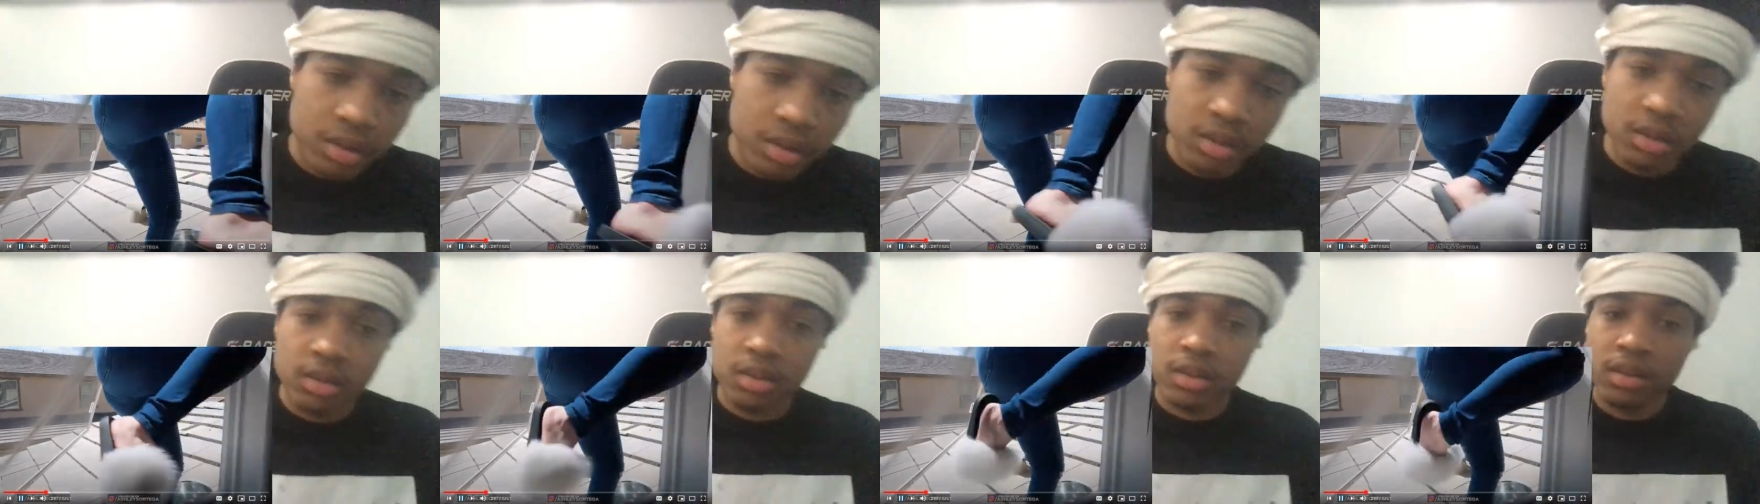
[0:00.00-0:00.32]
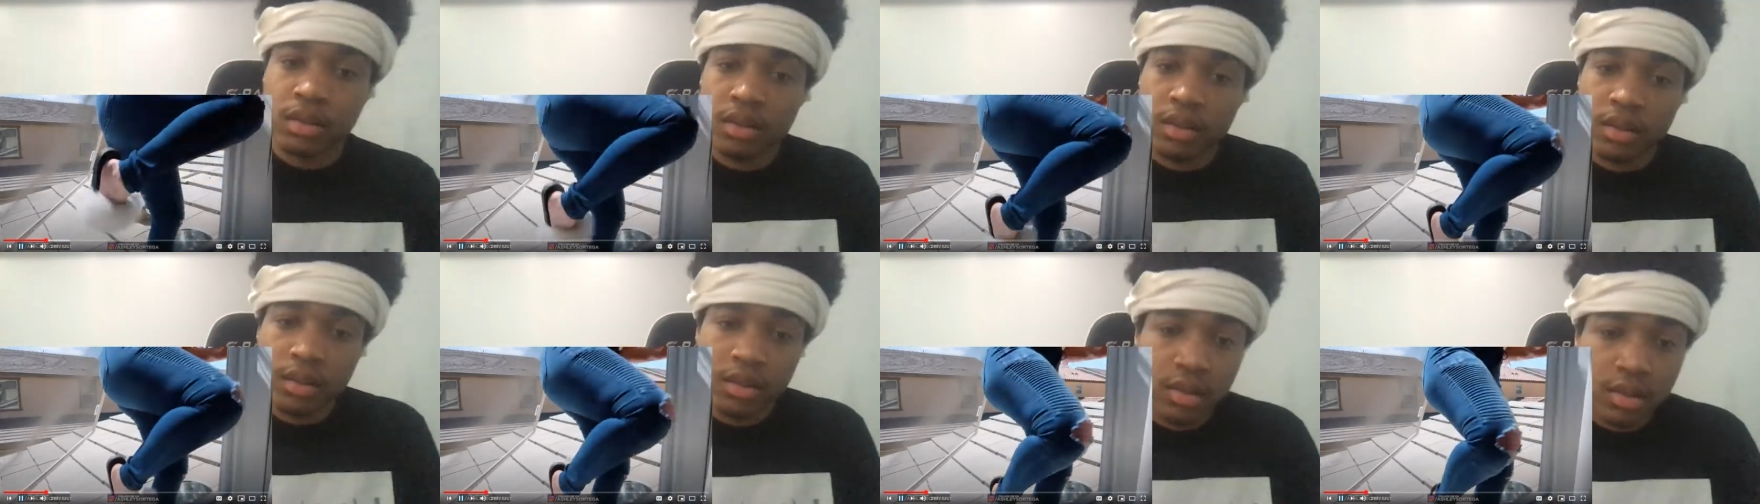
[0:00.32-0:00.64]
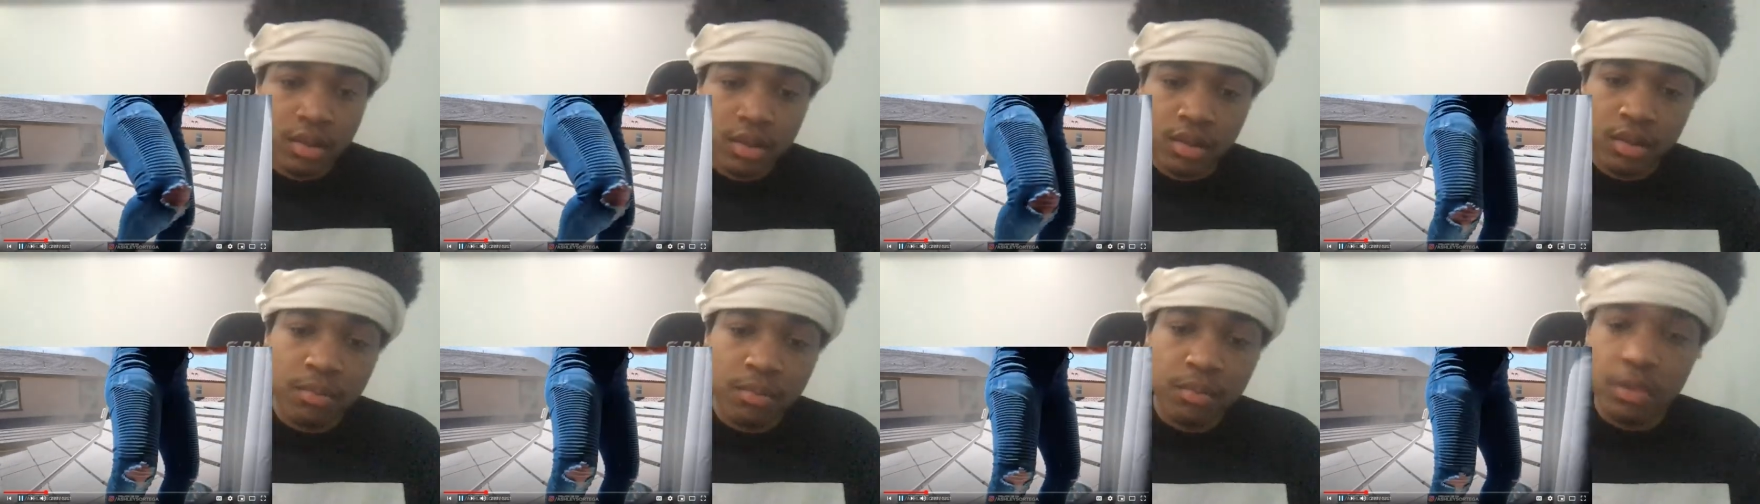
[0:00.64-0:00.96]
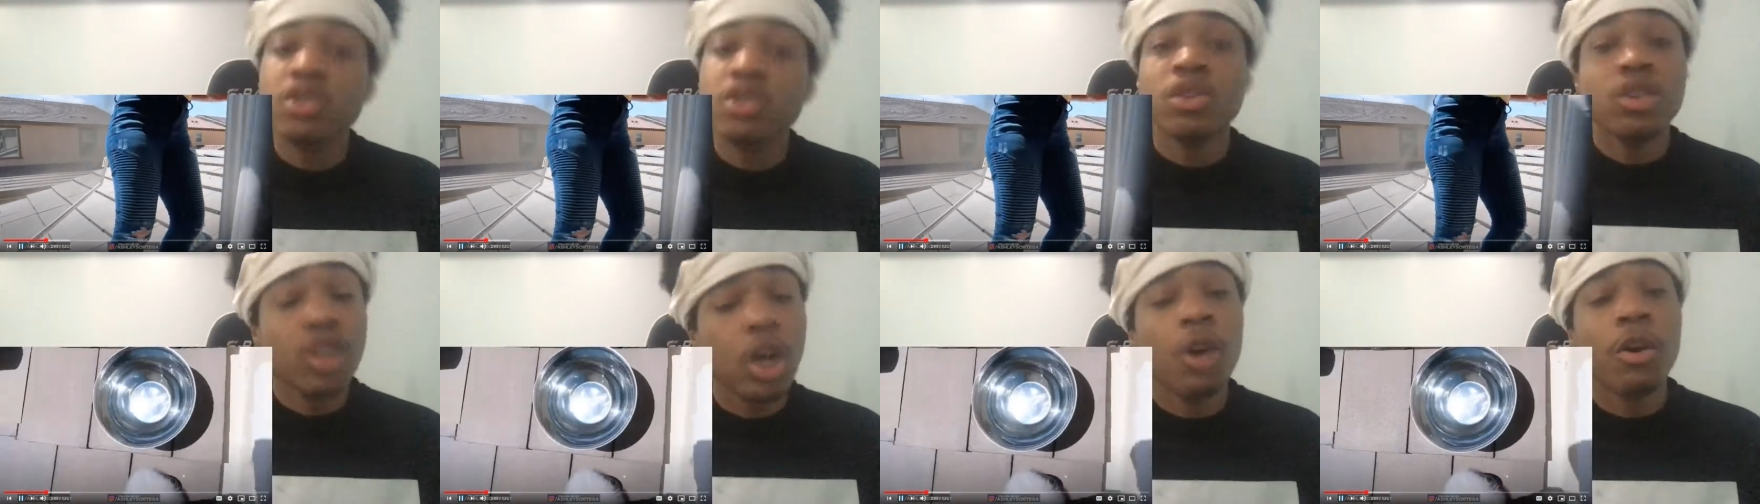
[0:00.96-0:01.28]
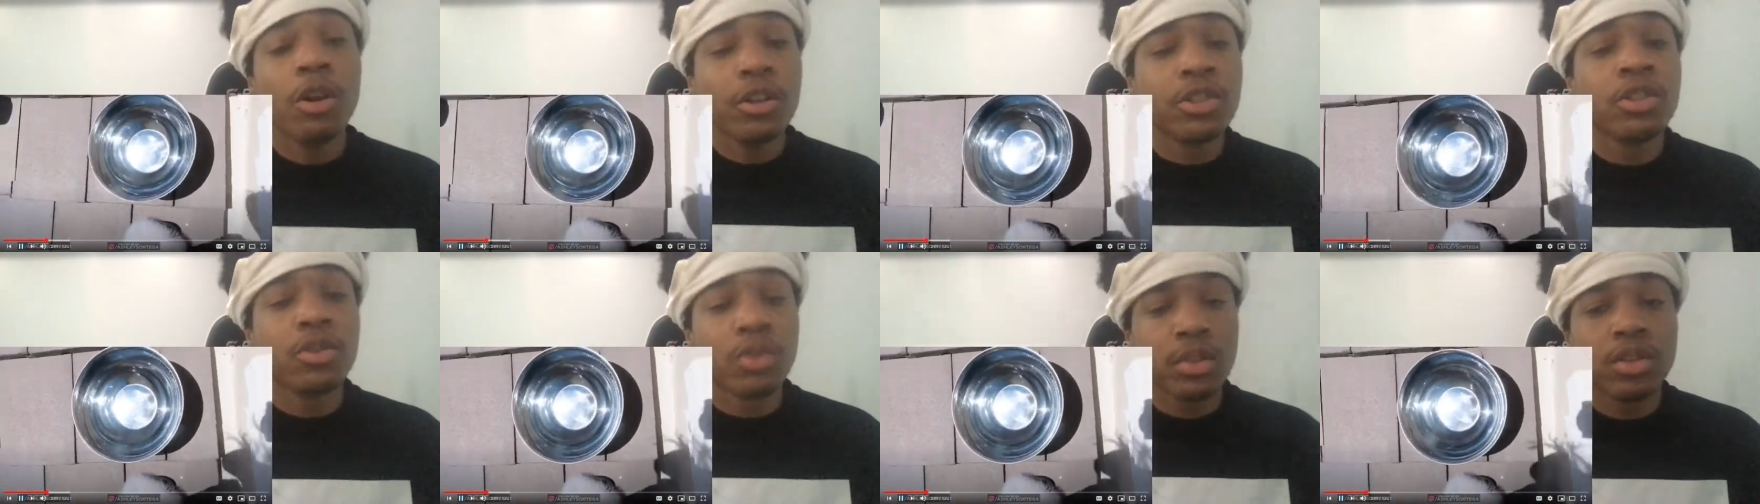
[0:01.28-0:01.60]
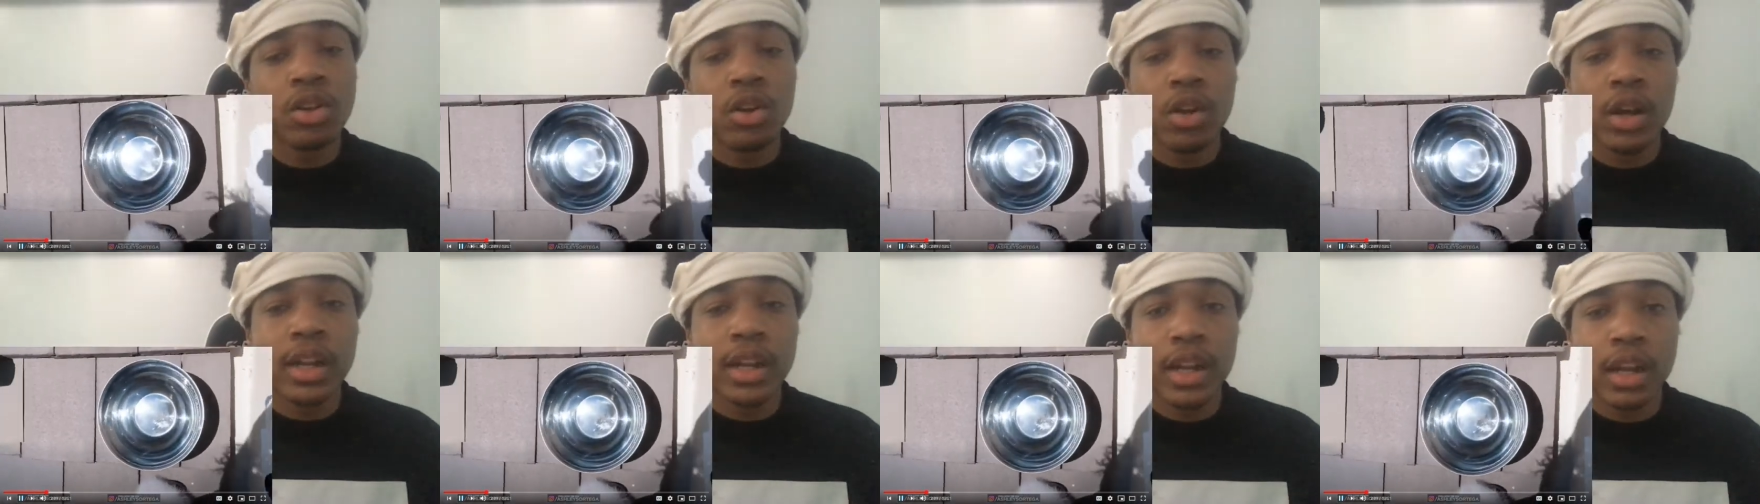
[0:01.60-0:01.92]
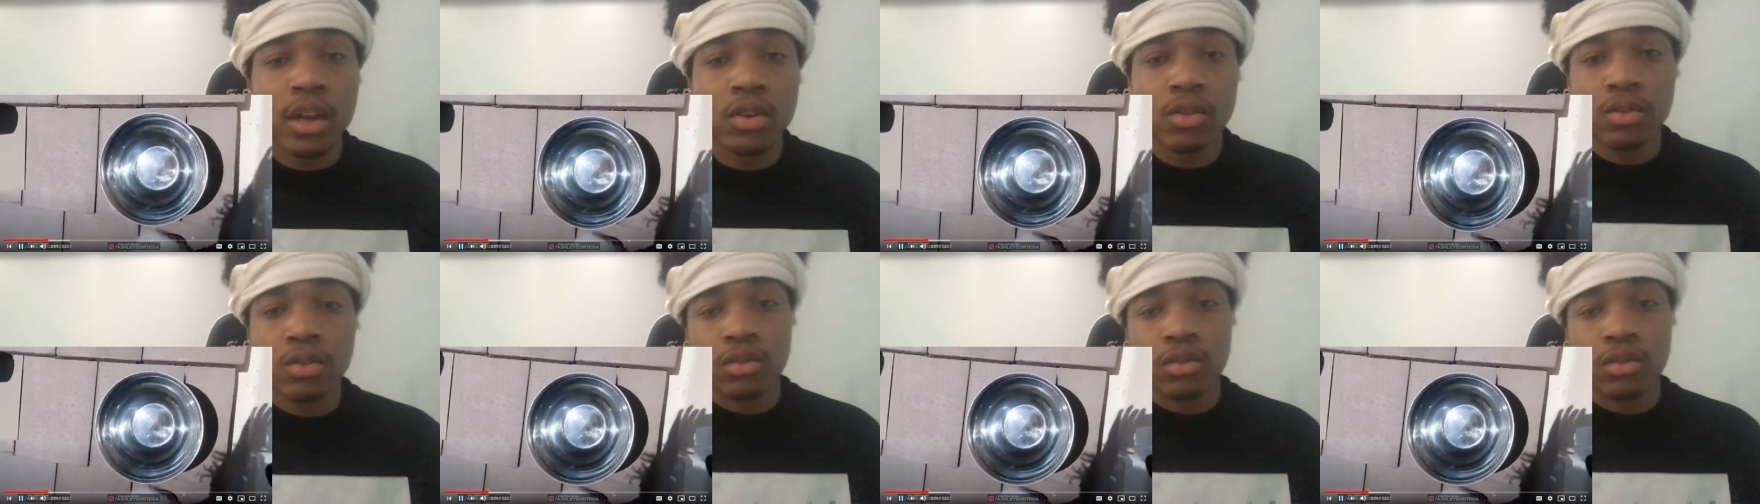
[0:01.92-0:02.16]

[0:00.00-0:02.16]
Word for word: But you know what you were doing oh though.